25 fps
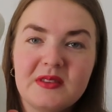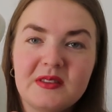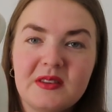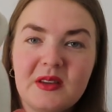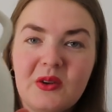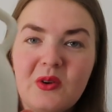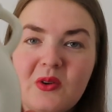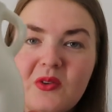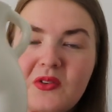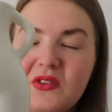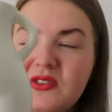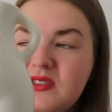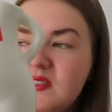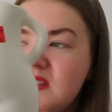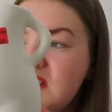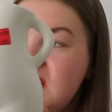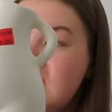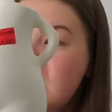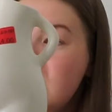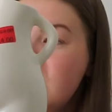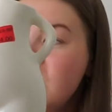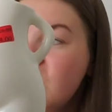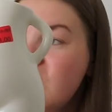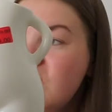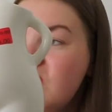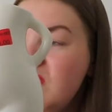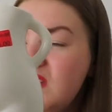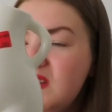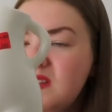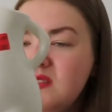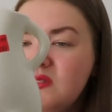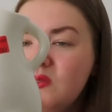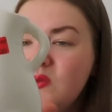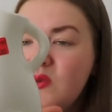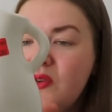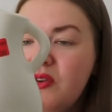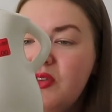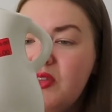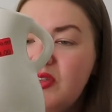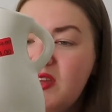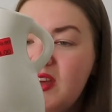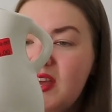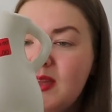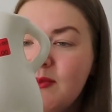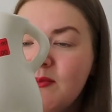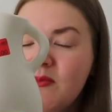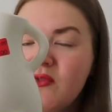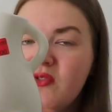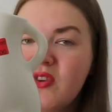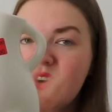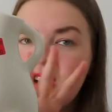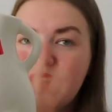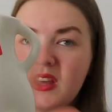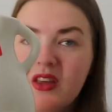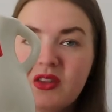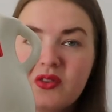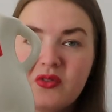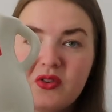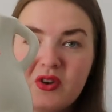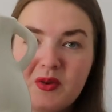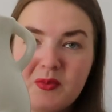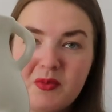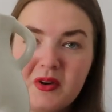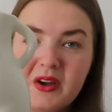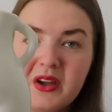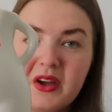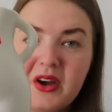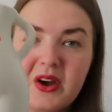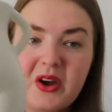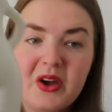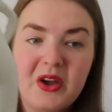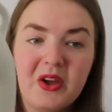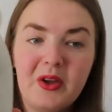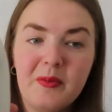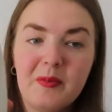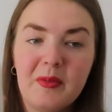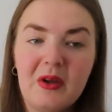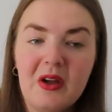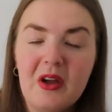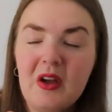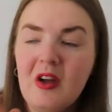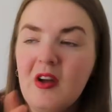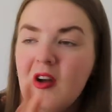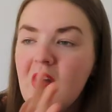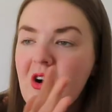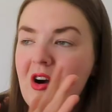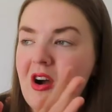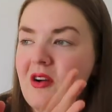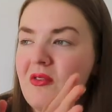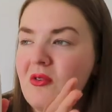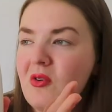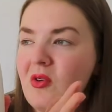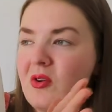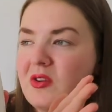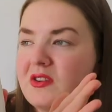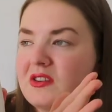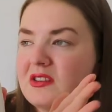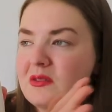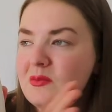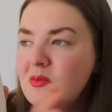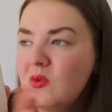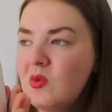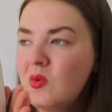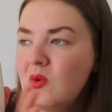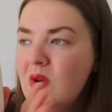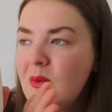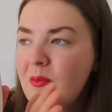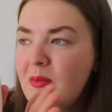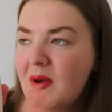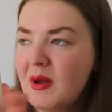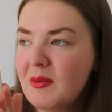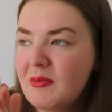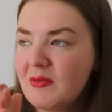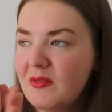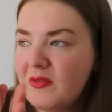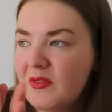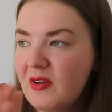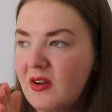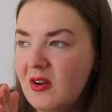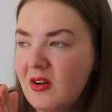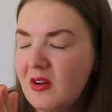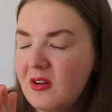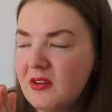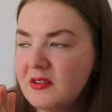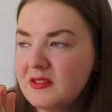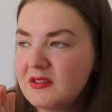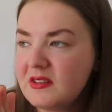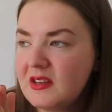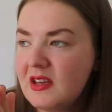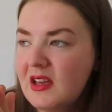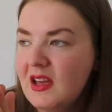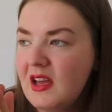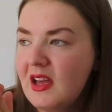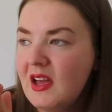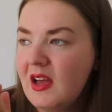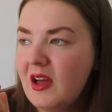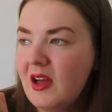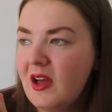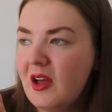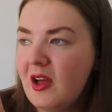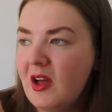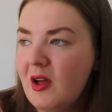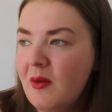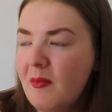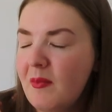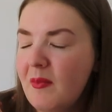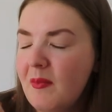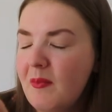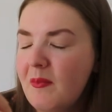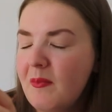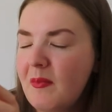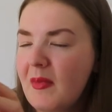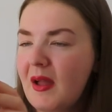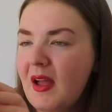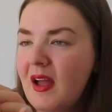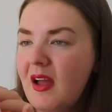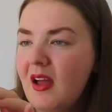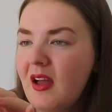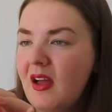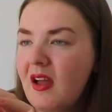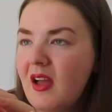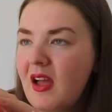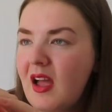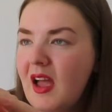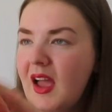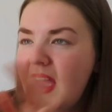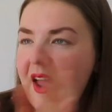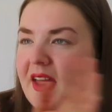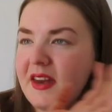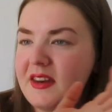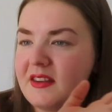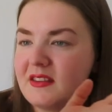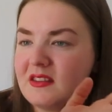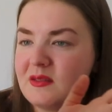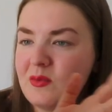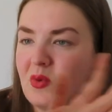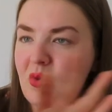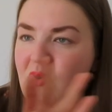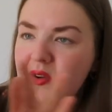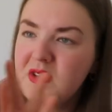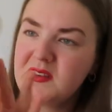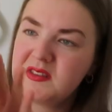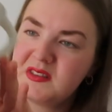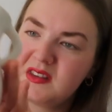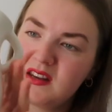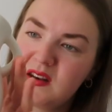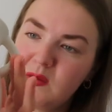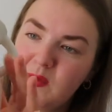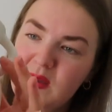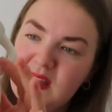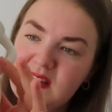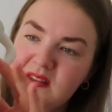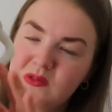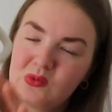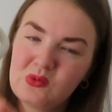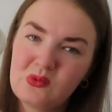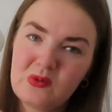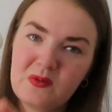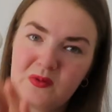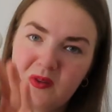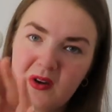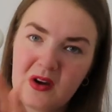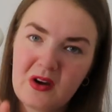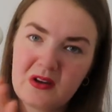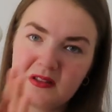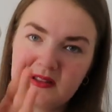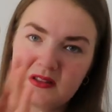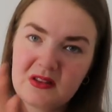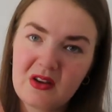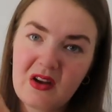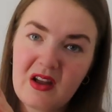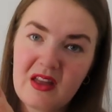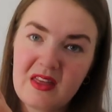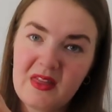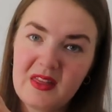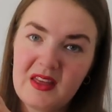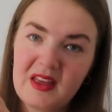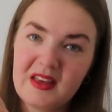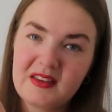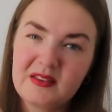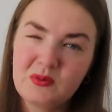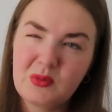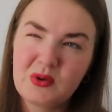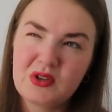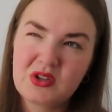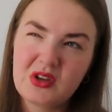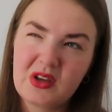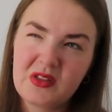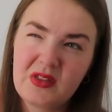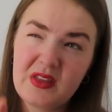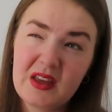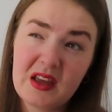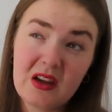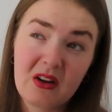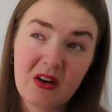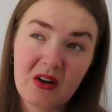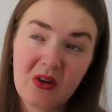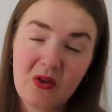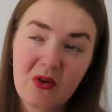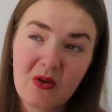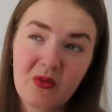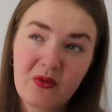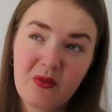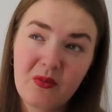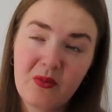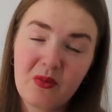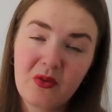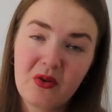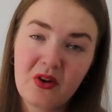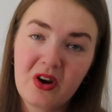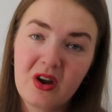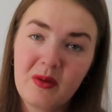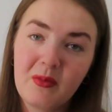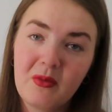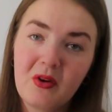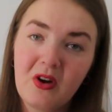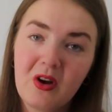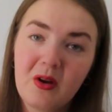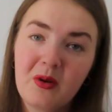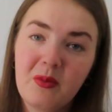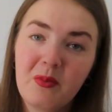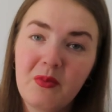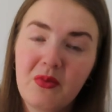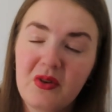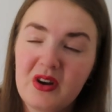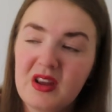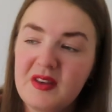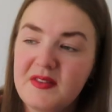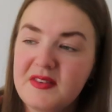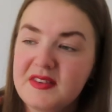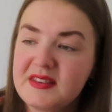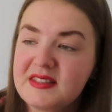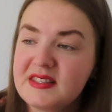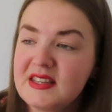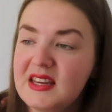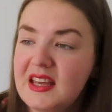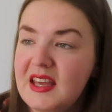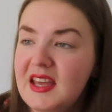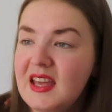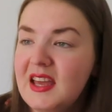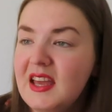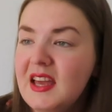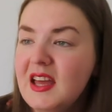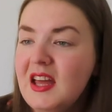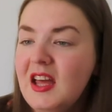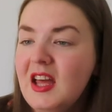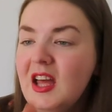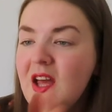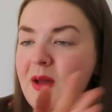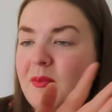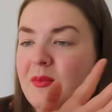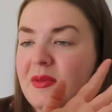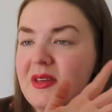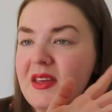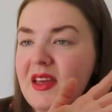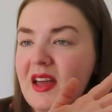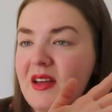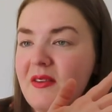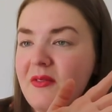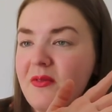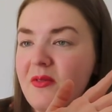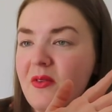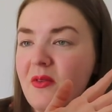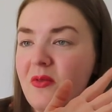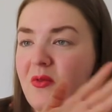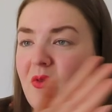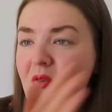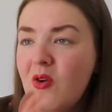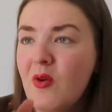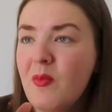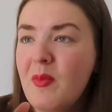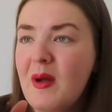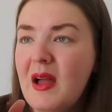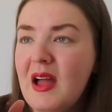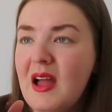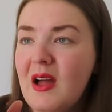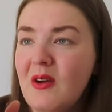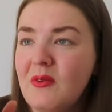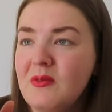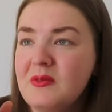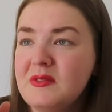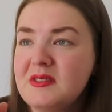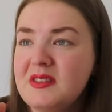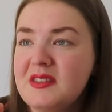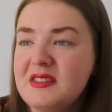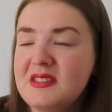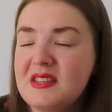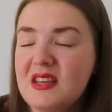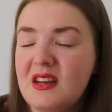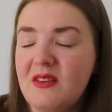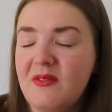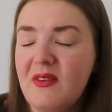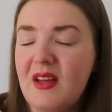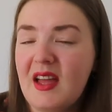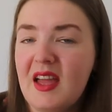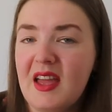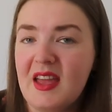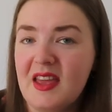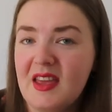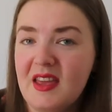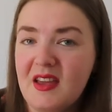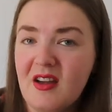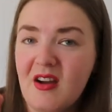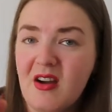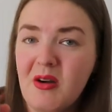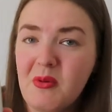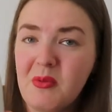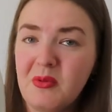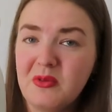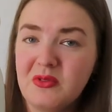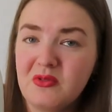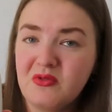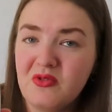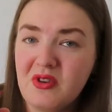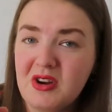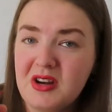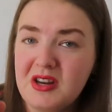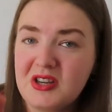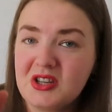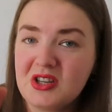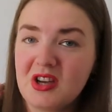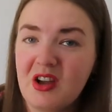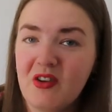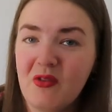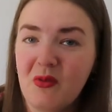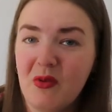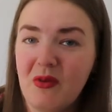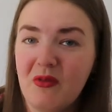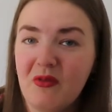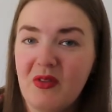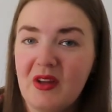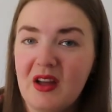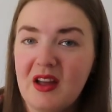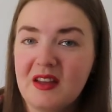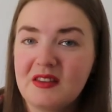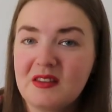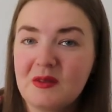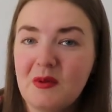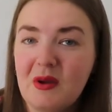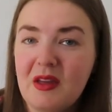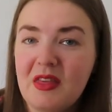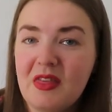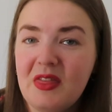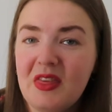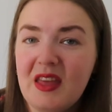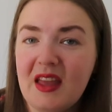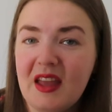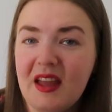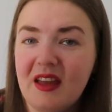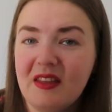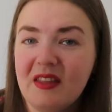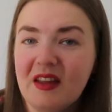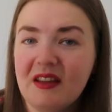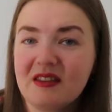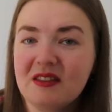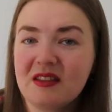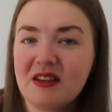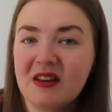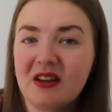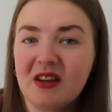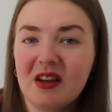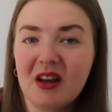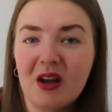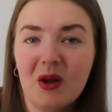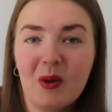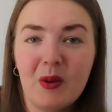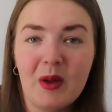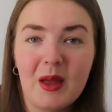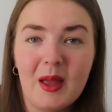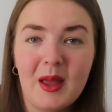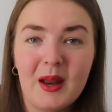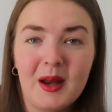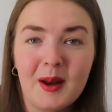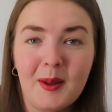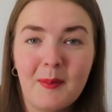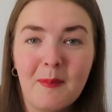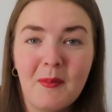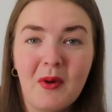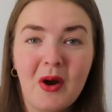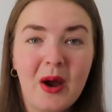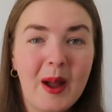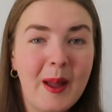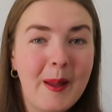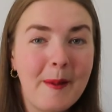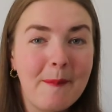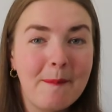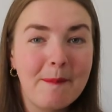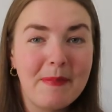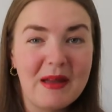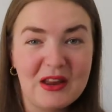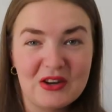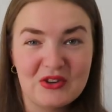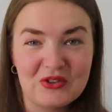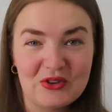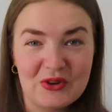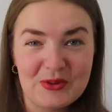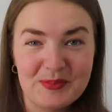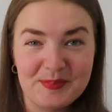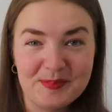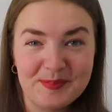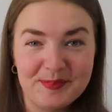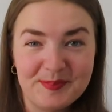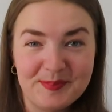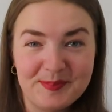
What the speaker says: So obviously I've got this sort of theme running through my home. I've got a smaller bum vase and a smaller silhouette sort of vase like this, which I think I got from Primark previously. But yeah, for £4 instead of £8, I was really chuffed with that. So I think that's going to go in my bedroom.